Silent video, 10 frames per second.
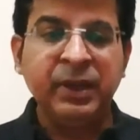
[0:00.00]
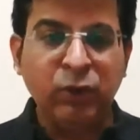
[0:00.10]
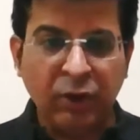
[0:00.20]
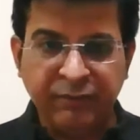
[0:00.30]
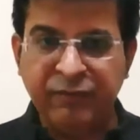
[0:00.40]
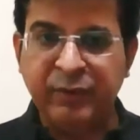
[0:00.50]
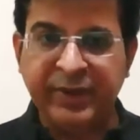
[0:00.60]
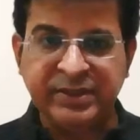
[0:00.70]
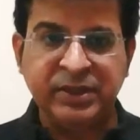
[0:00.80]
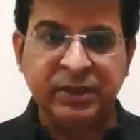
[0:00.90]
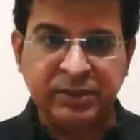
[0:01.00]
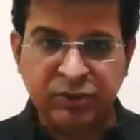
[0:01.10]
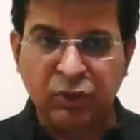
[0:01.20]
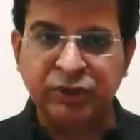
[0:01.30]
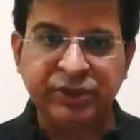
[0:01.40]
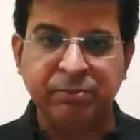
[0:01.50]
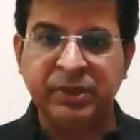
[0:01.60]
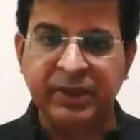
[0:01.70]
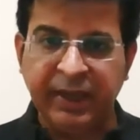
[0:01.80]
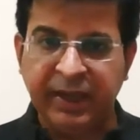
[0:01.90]
confluence and consortium in
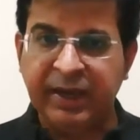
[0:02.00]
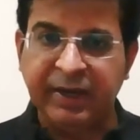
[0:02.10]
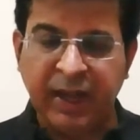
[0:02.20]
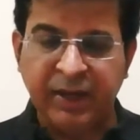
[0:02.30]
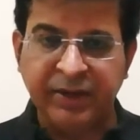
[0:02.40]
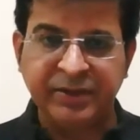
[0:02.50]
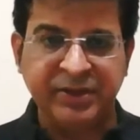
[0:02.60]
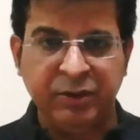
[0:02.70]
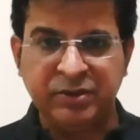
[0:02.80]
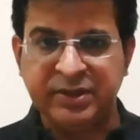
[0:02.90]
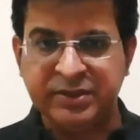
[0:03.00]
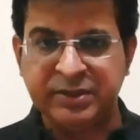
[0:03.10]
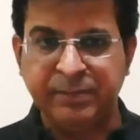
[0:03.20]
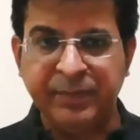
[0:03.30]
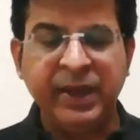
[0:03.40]
the AI analytics ecosystem.